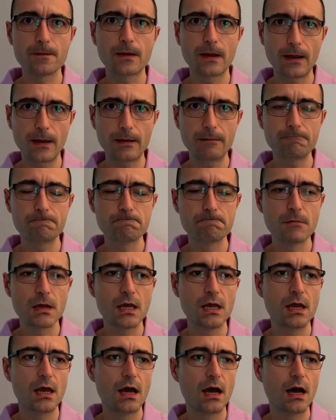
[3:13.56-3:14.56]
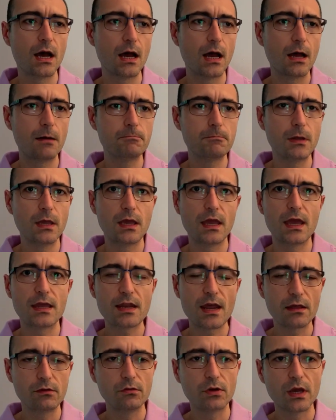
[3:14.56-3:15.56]
Okay? Um, and
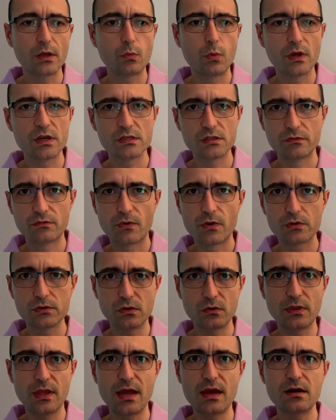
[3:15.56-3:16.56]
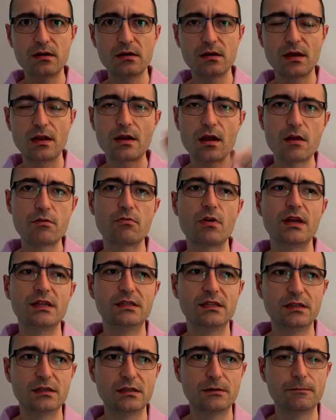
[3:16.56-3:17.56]
I look at what is the force on there, and I write
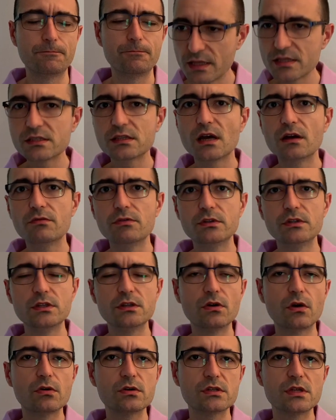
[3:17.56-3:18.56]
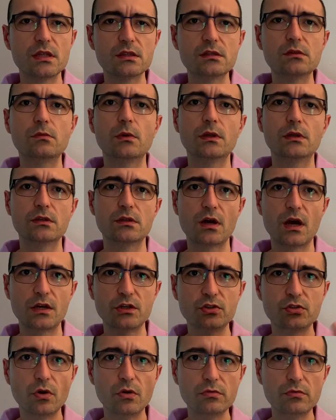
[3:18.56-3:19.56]
it. Let's start with the horizontal one. I
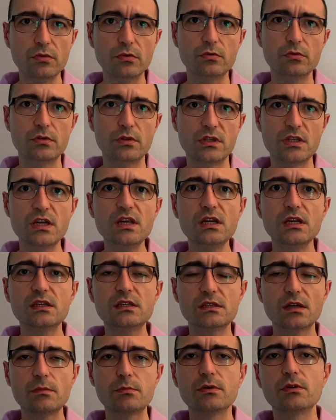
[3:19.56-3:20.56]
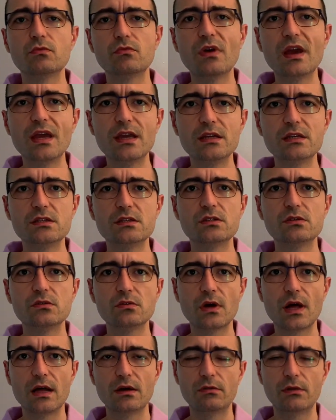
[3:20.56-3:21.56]
showed you three separate ways to
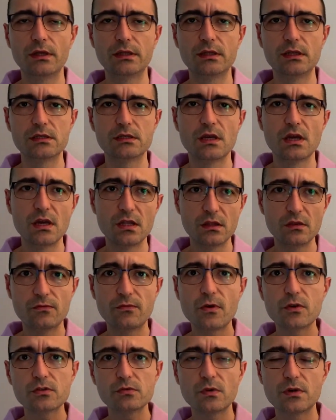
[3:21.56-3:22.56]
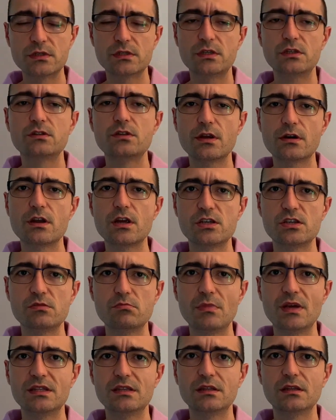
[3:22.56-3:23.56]
calculate this. The first was the integration
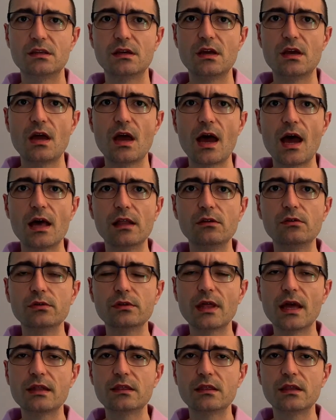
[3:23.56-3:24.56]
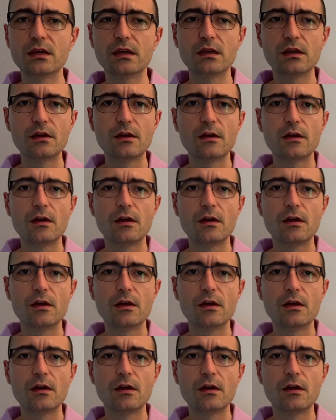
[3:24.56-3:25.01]
method. I looked at the